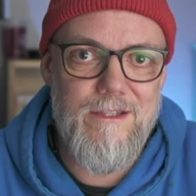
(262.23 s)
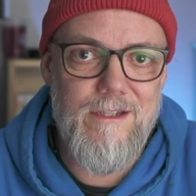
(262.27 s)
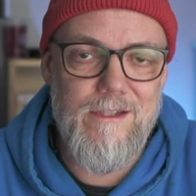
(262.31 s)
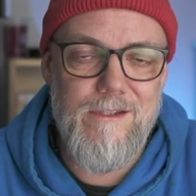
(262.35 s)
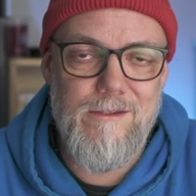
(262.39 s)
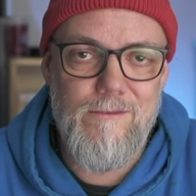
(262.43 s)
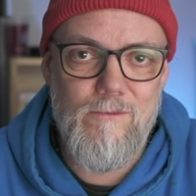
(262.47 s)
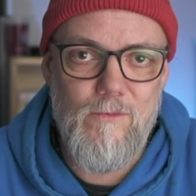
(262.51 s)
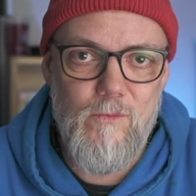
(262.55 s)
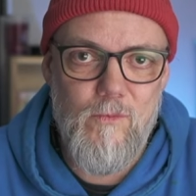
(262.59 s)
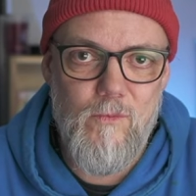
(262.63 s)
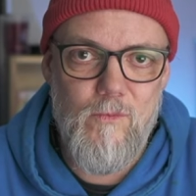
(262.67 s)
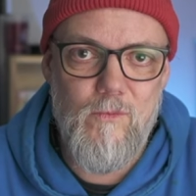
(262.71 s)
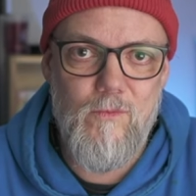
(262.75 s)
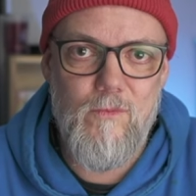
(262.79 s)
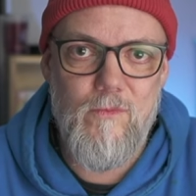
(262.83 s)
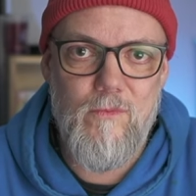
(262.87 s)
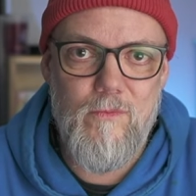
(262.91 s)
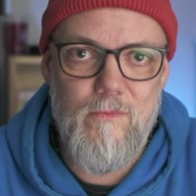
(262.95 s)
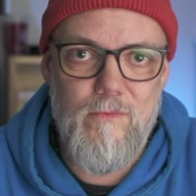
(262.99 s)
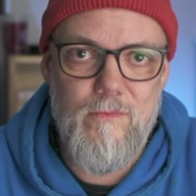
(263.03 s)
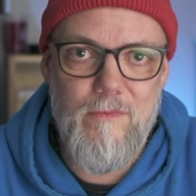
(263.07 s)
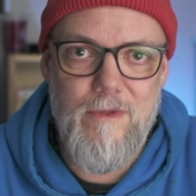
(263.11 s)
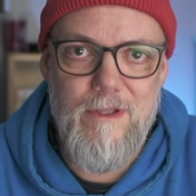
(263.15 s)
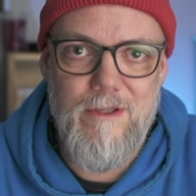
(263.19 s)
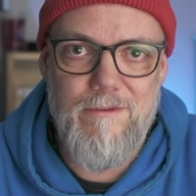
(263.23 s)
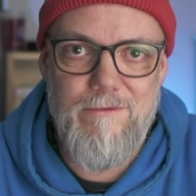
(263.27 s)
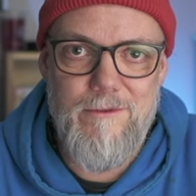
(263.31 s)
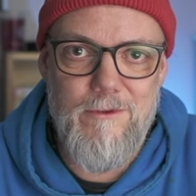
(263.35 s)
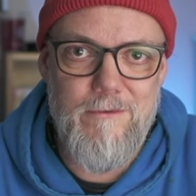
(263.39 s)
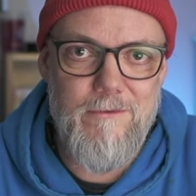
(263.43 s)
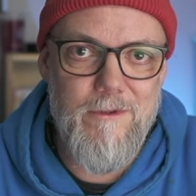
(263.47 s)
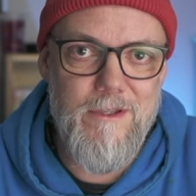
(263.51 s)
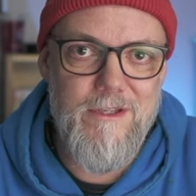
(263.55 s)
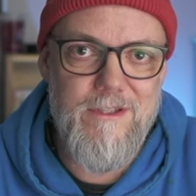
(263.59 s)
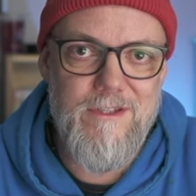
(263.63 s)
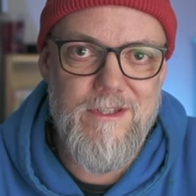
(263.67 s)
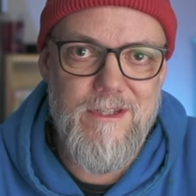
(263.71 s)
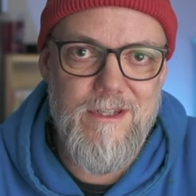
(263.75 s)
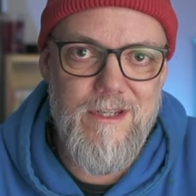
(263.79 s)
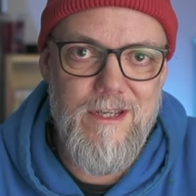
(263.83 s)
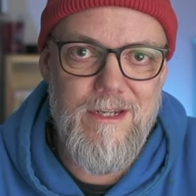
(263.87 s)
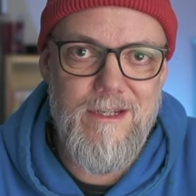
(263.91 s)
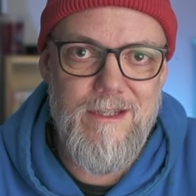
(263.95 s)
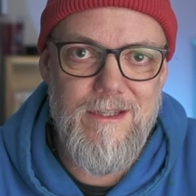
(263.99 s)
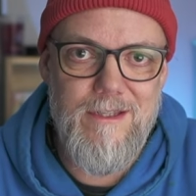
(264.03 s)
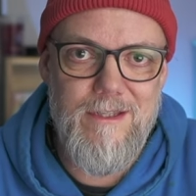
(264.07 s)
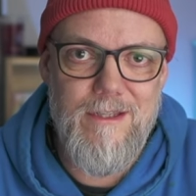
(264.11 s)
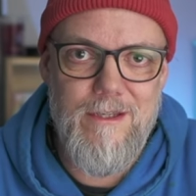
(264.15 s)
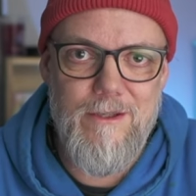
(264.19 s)
And if you've listened to
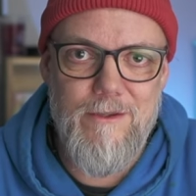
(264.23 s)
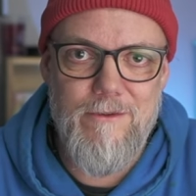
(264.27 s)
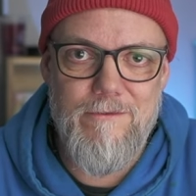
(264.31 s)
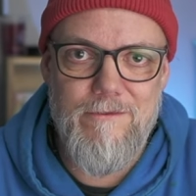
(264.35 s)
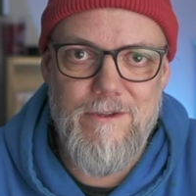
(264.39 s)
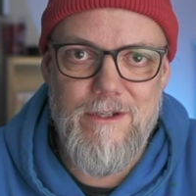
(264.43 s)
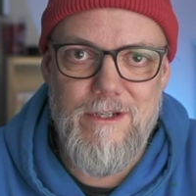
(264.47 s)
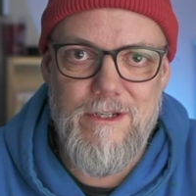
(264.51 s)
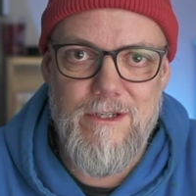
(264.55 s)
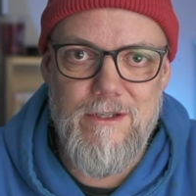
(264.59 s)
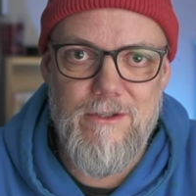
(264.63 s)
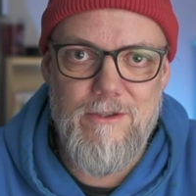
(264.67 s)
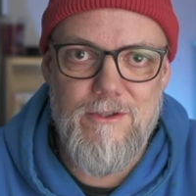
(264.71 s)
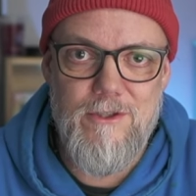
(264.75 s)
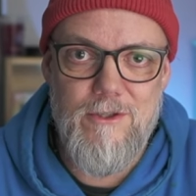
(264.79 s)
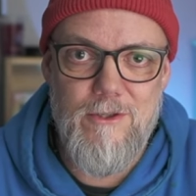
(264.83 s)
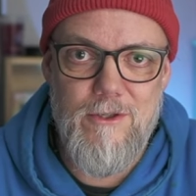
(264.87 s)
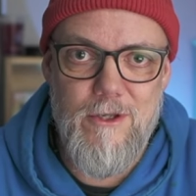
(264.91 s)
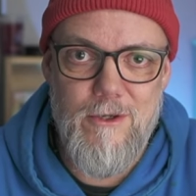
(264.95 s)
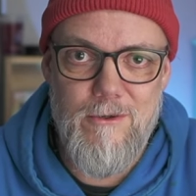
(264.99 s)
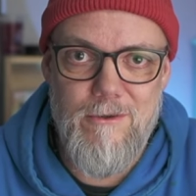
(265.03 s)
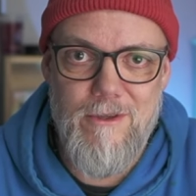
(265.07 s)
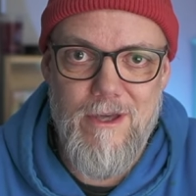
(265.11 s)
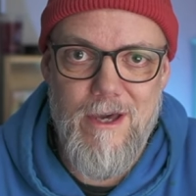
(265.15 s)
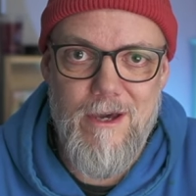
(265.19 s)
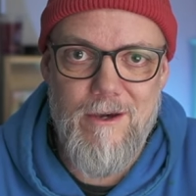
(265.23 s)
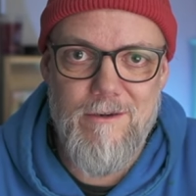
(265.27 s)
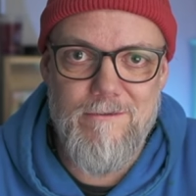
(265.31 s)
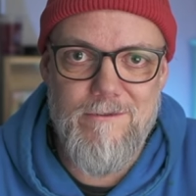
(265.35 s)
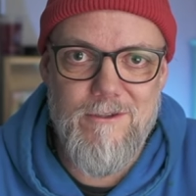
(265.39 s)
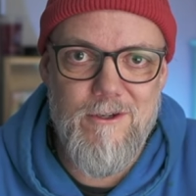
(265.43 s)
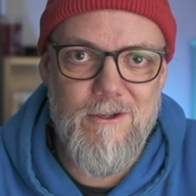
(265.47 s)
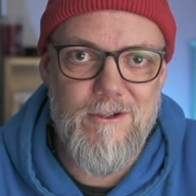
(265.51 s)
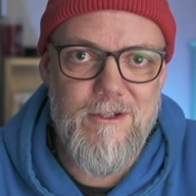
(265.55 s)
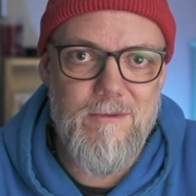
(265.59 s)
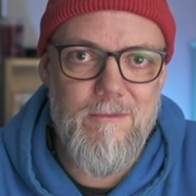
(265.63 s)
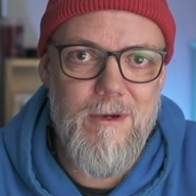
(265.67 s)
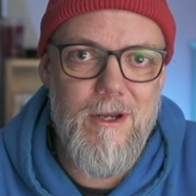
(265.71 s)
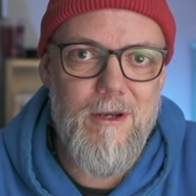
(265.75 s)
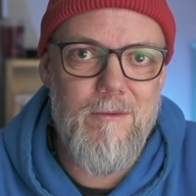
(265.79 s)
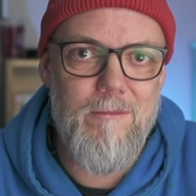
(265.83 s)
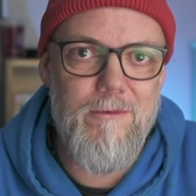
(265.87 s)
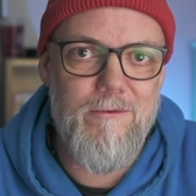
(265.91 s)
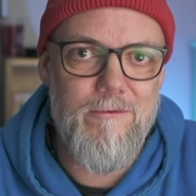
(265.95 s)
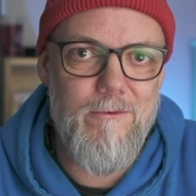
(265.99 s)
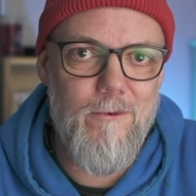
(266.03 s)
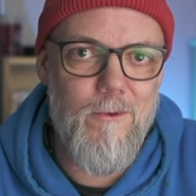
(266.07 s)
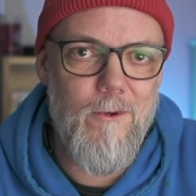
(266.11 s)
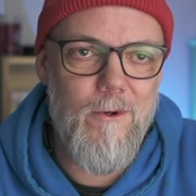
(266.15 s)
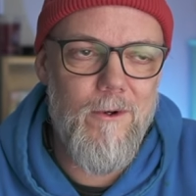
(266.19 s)
any of the other videos, you know that I've talked about it
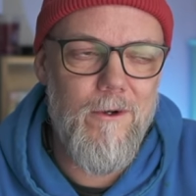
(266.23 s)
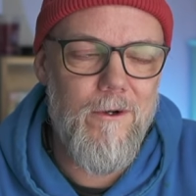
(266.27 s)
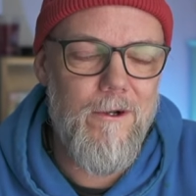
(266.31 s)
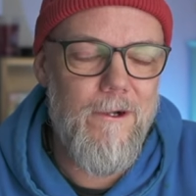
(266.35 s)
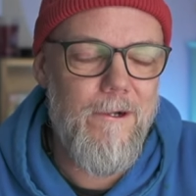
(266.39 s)
before.